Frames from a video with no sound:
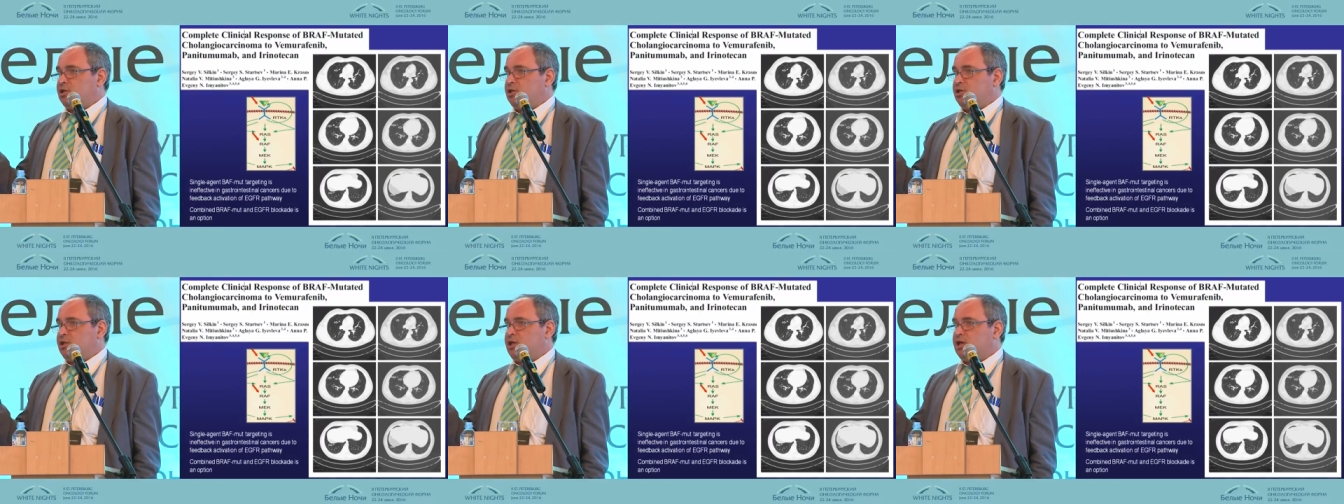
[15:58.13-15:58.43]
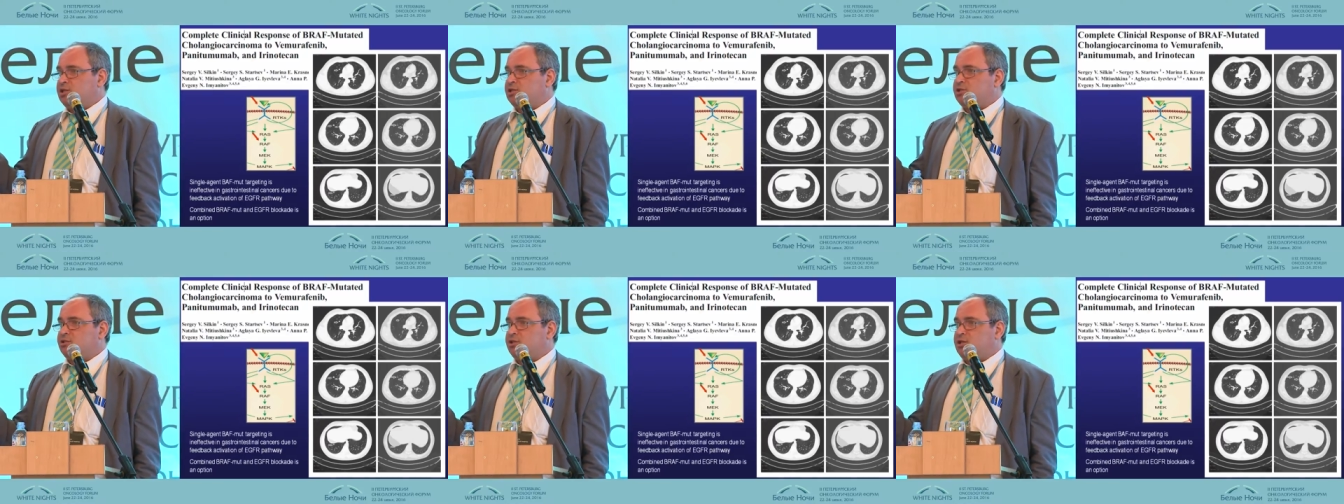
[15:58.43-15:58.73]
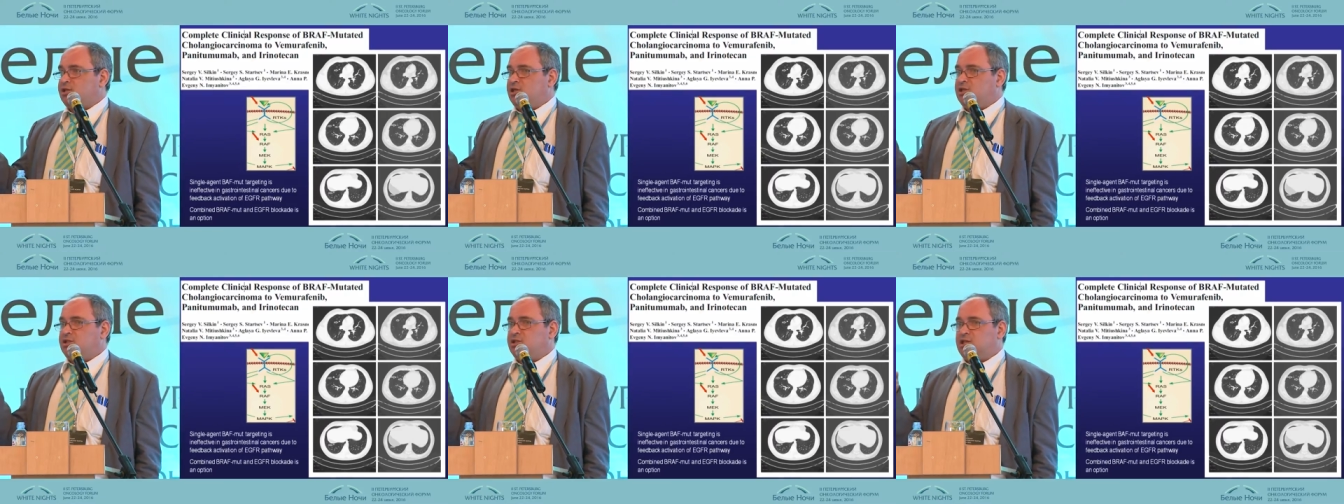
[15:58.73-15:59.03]

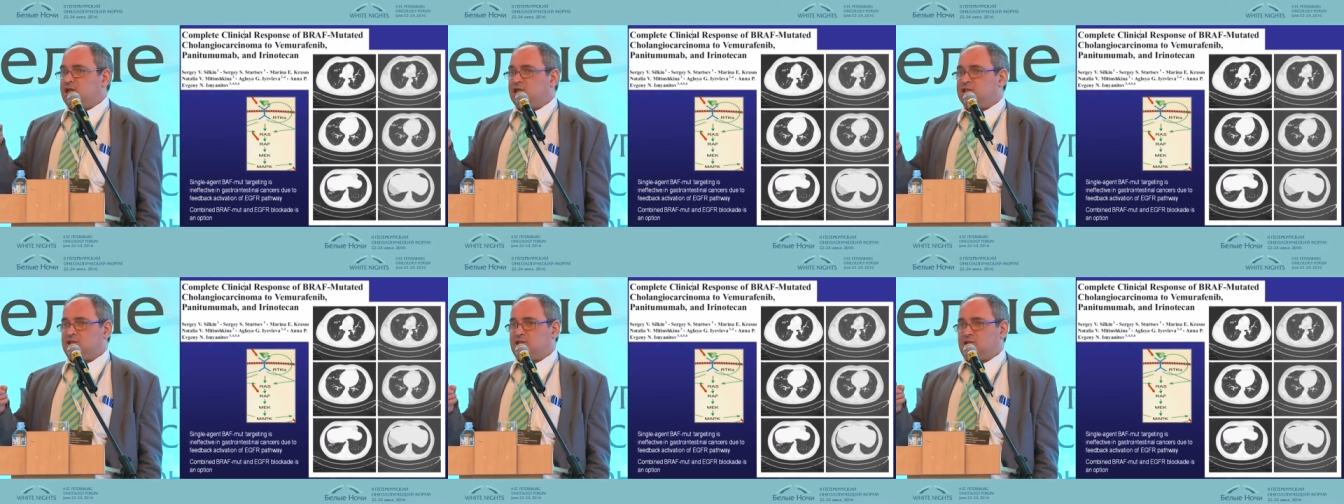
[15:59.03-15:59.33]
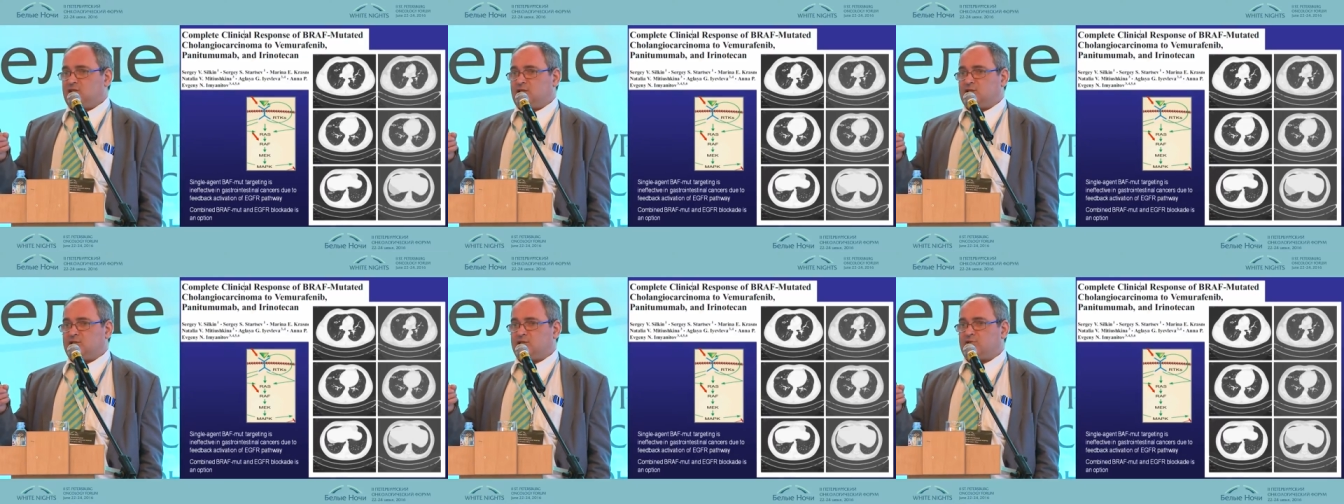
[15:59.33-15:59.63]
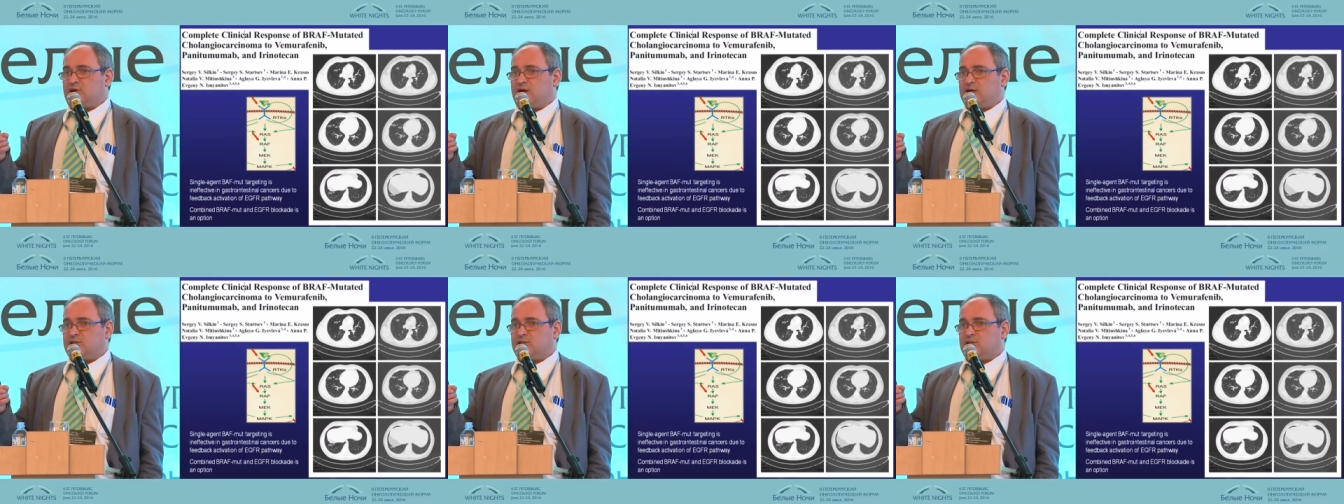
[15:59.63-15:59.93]
gastrointestinal
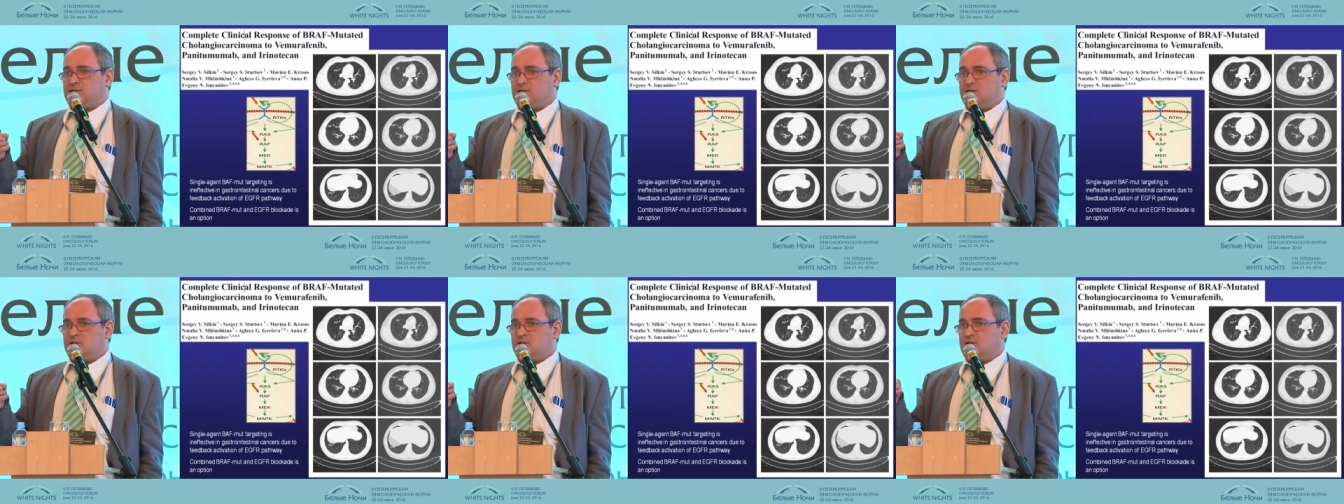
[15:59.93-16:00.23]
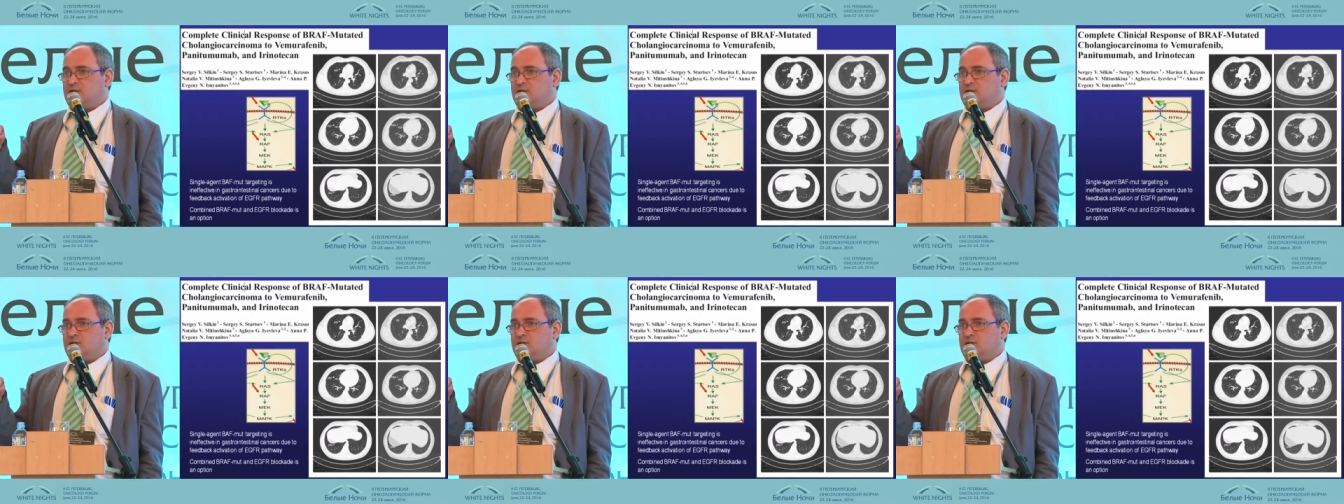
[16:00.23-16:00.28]
tract,